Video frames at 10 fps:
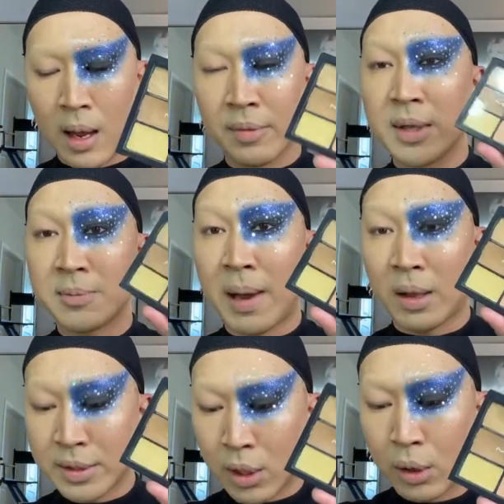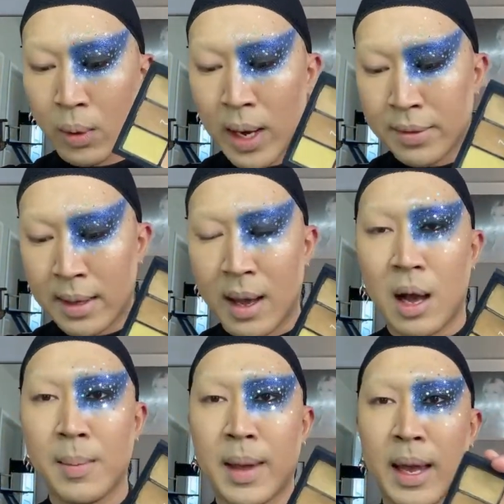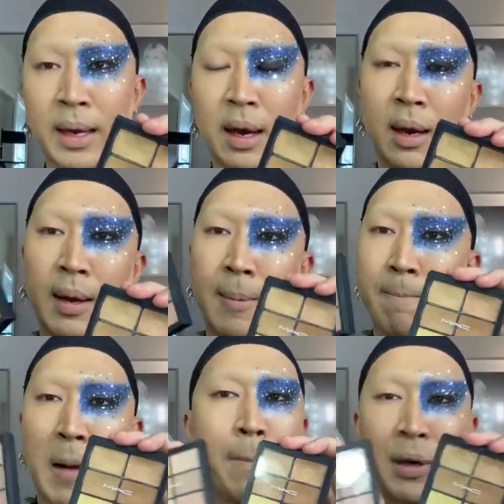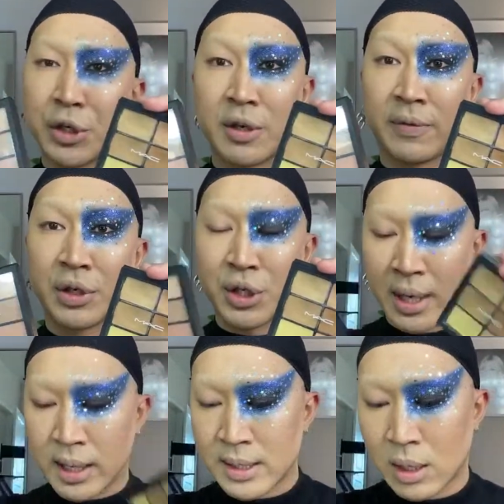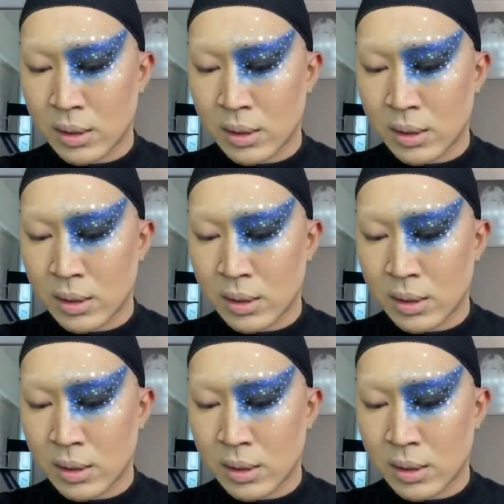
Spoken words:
These palettes are great. They come in a bunch of different shades,